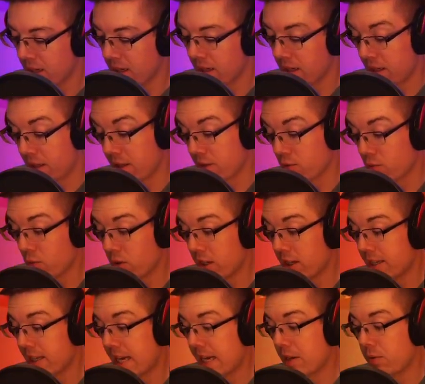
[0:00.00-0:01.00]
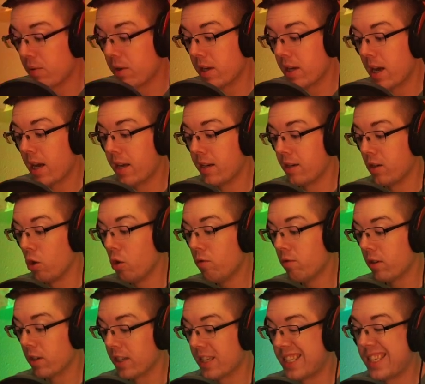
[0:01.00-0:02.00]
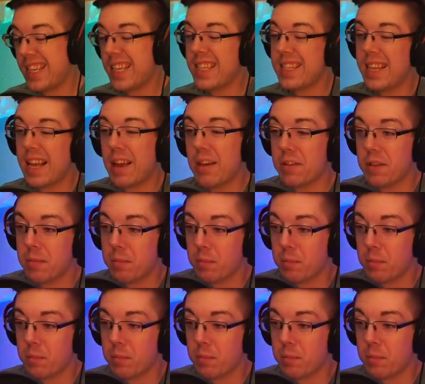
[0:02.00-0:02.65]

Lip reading: In this one attack, we got over 6,000